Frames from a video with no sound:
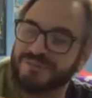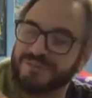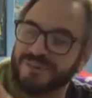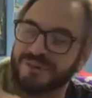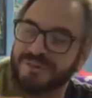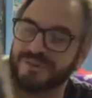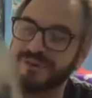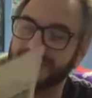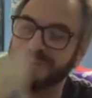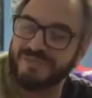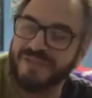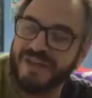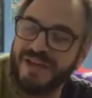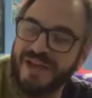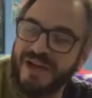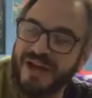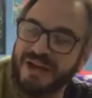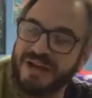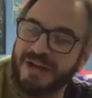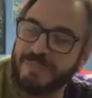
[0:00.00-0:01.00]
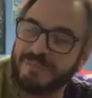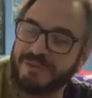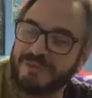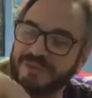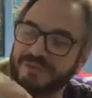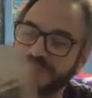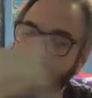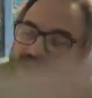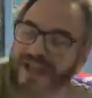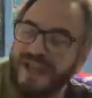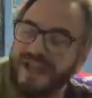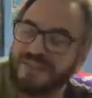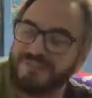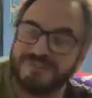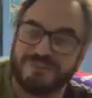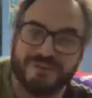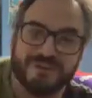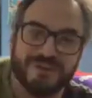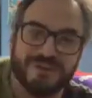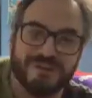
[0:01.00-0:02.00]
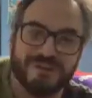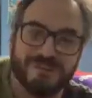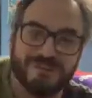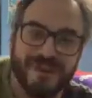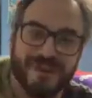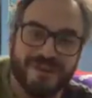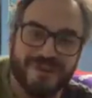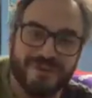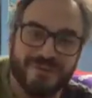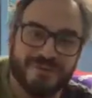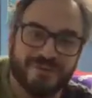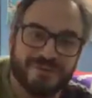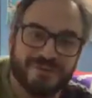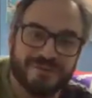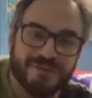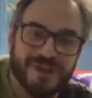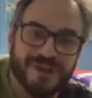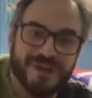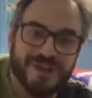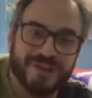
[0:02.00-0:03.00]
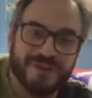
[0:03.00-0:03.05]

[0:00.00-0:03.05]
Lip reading: So here we have a couple of different Asteroids manuals.